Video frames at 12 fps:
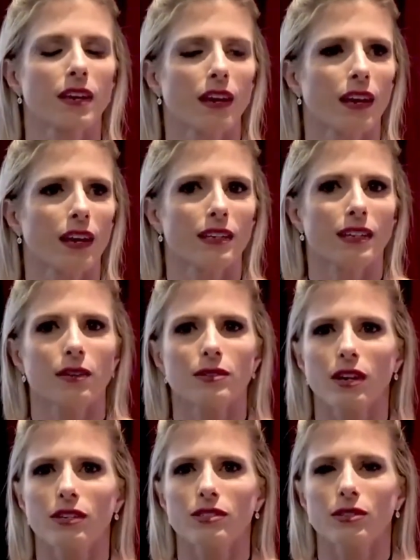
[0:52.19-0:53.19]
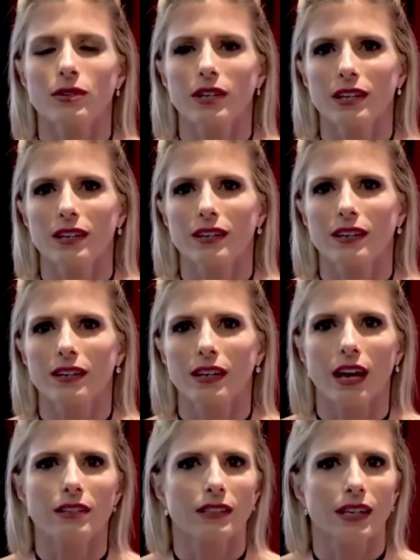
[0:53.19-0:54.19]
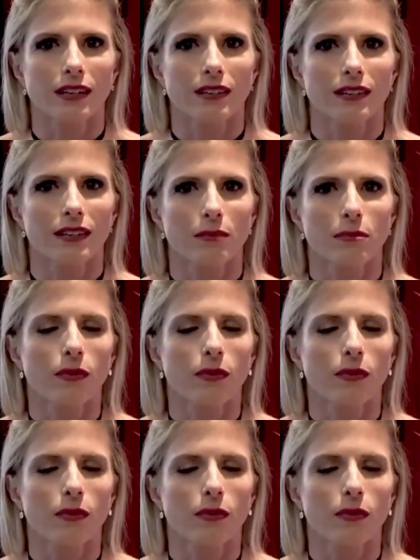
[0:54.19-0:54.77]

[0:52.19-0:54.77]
and I was also in catering oh,